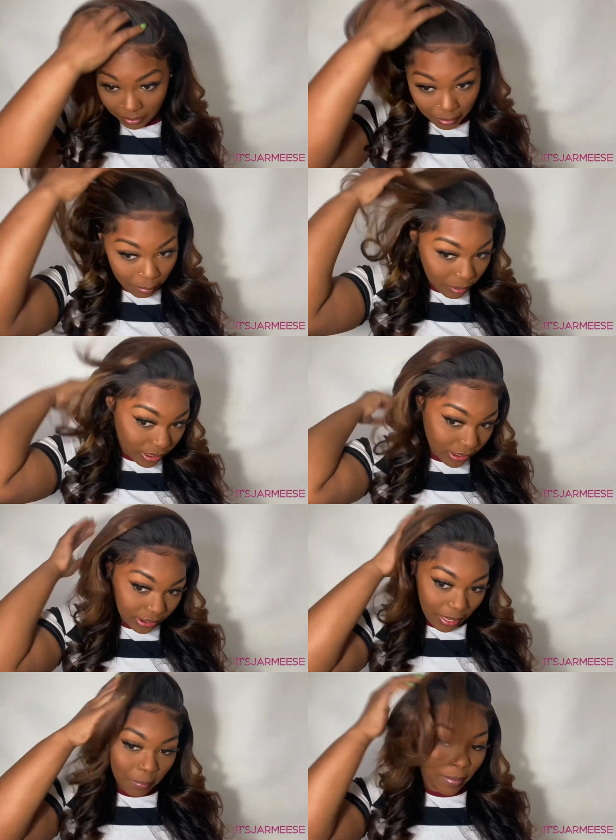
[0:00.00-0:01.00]
Please come
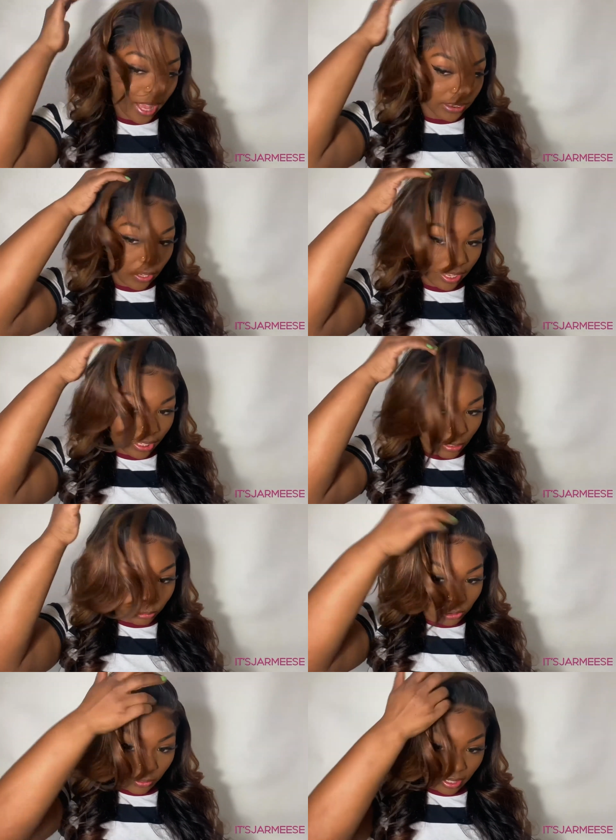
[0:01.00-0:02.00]
back so I can keep
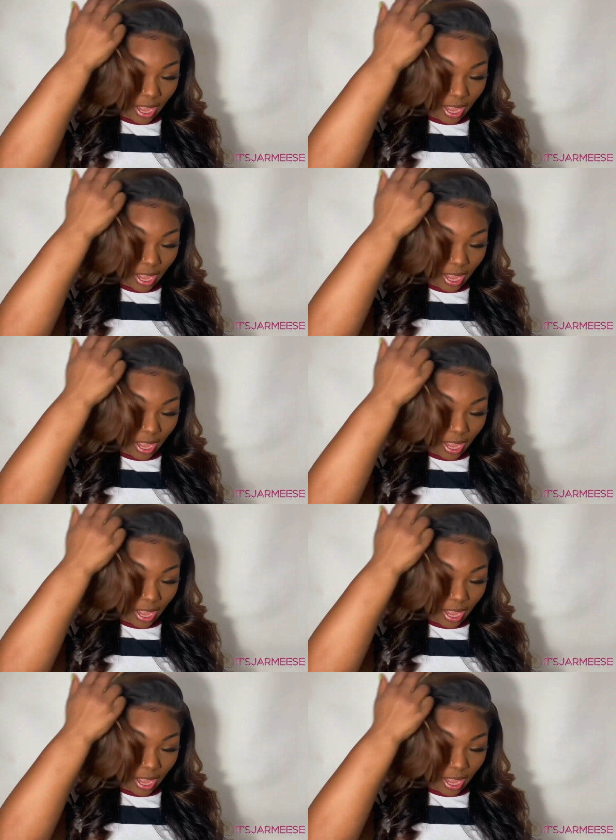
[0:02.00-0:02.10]
showing y'all.